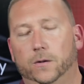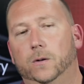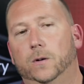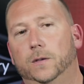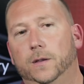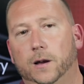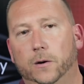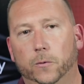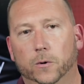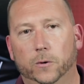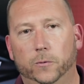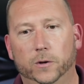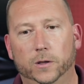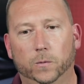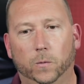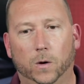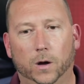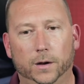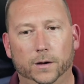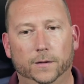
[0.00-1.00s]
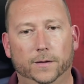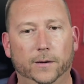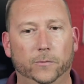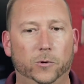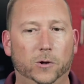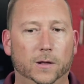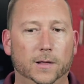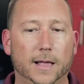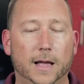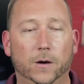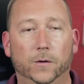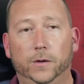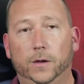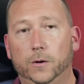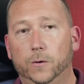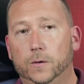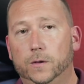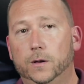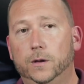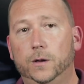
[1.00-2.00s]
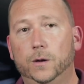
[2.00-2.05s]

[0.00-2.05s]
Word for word: neural network with one that will allow you, the